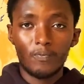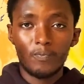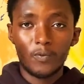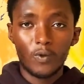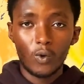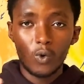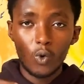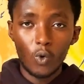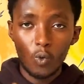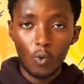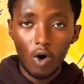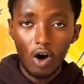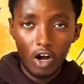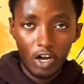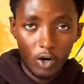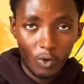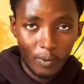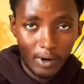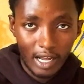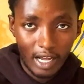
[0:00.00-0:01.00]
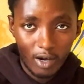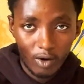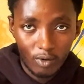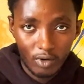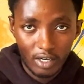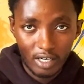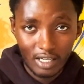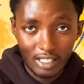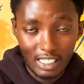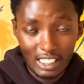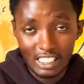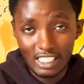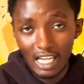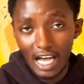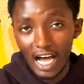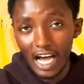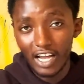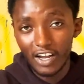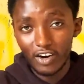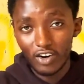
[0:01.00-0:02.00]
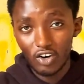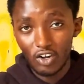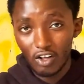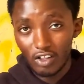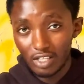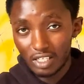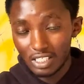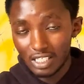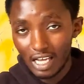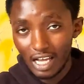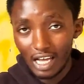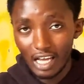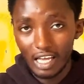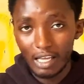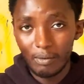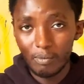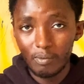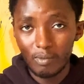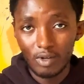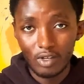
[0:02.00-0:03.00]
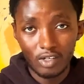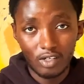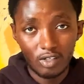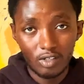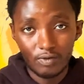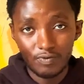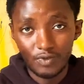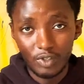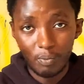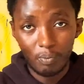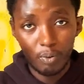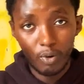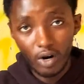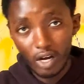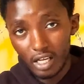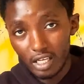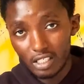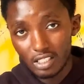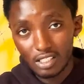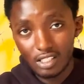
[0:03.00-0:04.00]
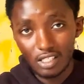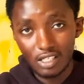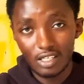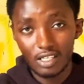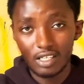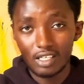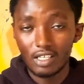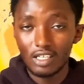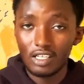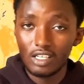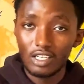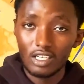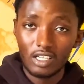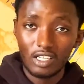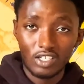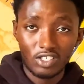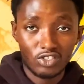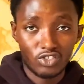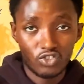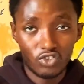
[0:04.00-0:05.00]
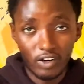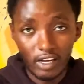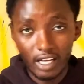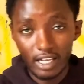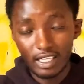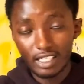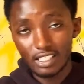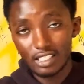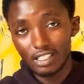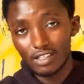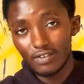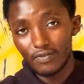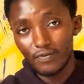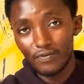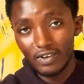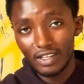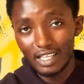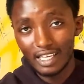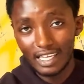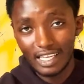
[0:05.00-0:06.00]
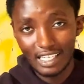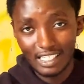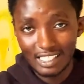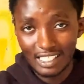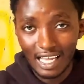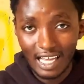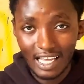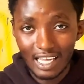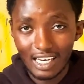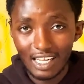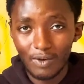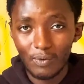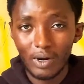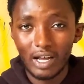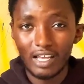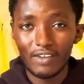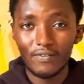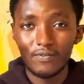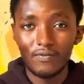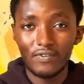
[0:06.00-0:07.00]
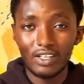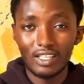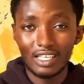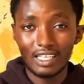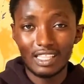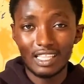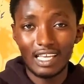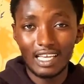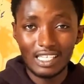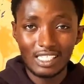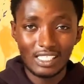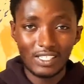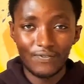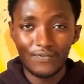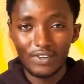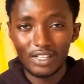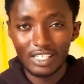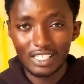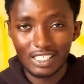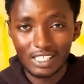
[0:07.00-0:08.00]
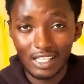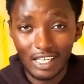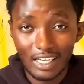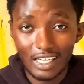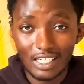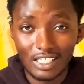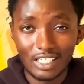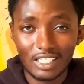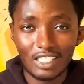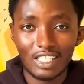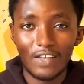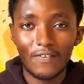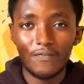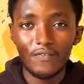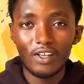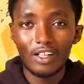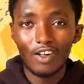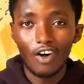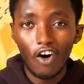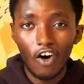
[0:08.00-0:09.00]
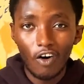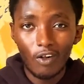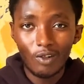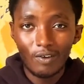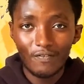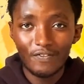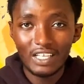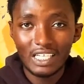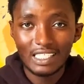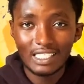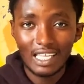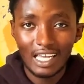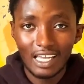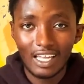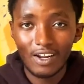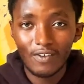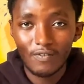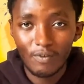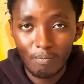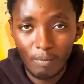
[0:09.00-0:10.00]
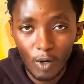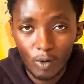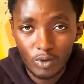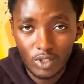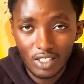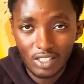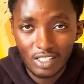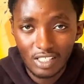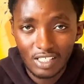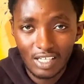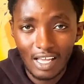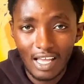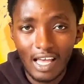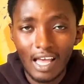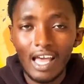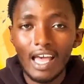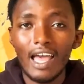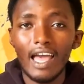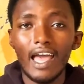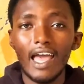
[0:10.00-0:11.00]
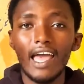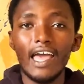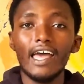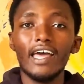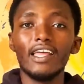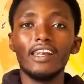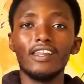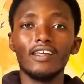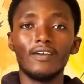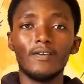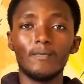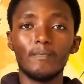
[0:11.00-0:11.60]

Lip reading: who walk around tired all the time, depressed, stressed, feeling anxiety, right? Feeling lazy, feeling sluggish. They feel all of these negative emotions and